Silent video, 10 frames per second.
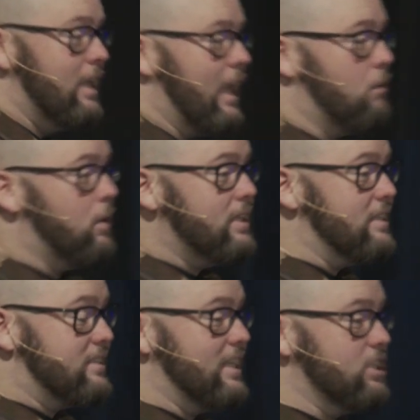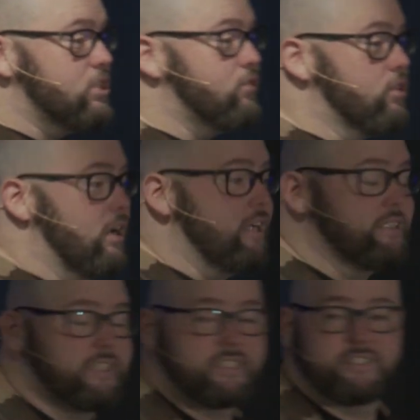And what this is for us
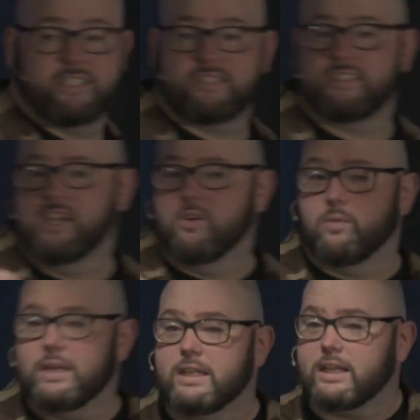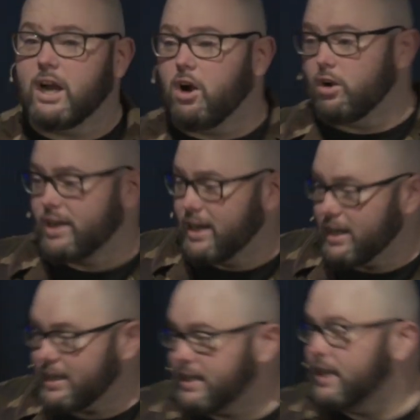is it's really our kind of
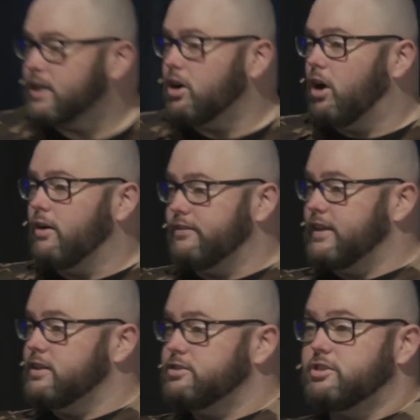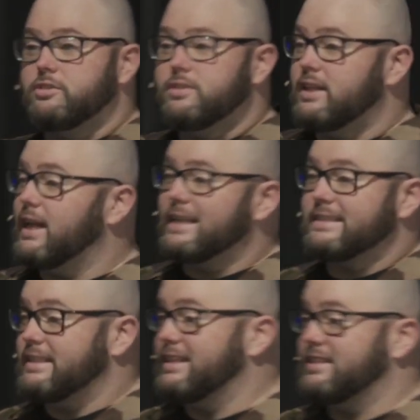kickoff into the next
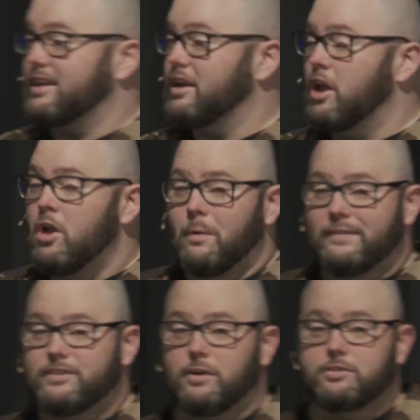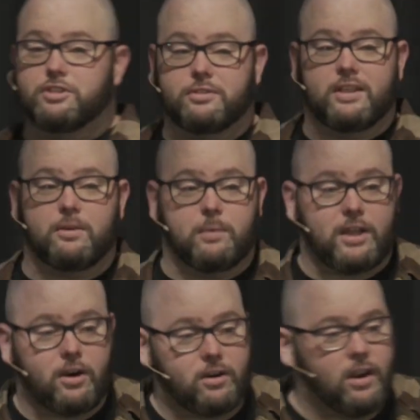season. We've told you that we are